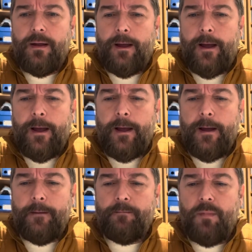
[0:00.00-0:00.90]

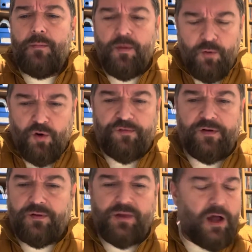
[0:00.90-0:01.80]
The
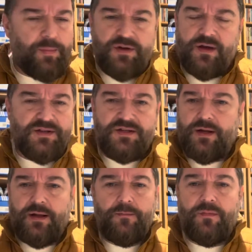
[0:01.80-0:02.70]
Moorfield, that'll be, as I
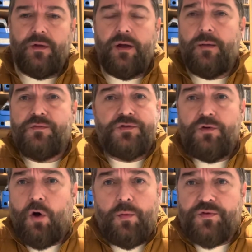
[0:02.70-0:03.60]
say,
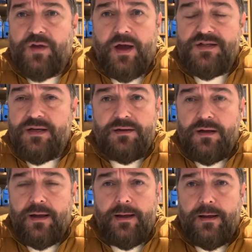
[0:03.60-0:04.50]
normal sizing.
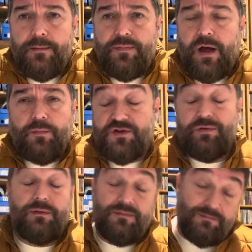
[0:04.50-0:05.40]

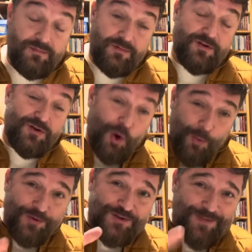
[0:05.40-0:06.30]
The
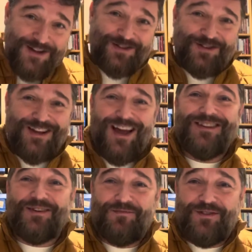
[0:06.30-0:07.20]
normal special
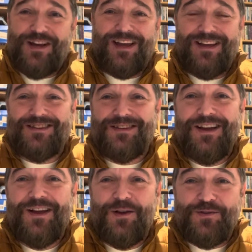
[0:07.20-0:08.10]
sizing for jackets.
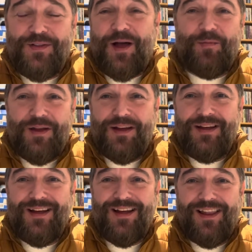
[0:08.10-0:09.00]
So that'll be a
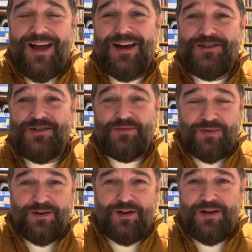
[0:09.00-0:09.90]
large.
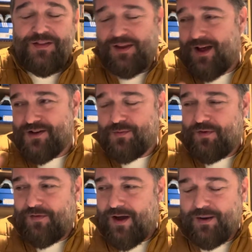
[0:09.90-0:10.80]
The large will be
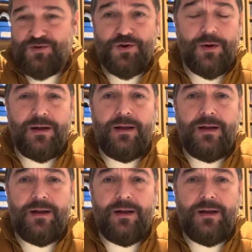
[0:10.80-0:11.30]
fine, I'm sure.